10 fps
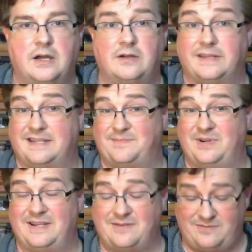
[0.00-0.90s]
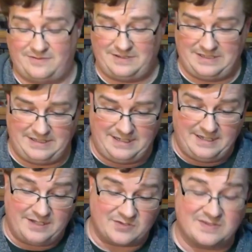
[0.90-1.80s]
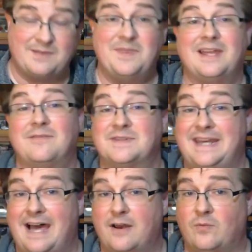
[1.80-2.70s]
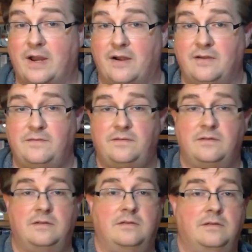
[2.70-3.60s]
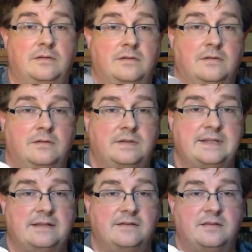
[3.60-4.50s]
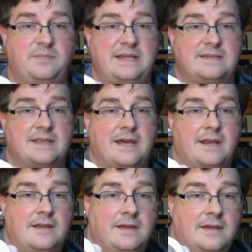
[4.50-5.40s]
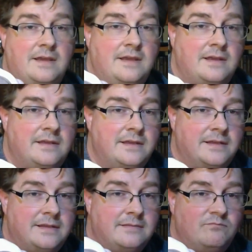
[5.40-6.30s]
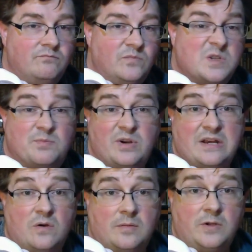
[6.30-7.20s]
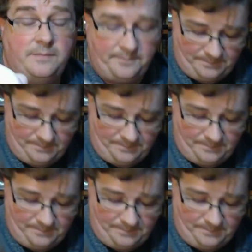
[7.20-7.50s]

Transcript: that's pretty cool. So something I was not aware of, take a look at the base of that. Looks pretty normal.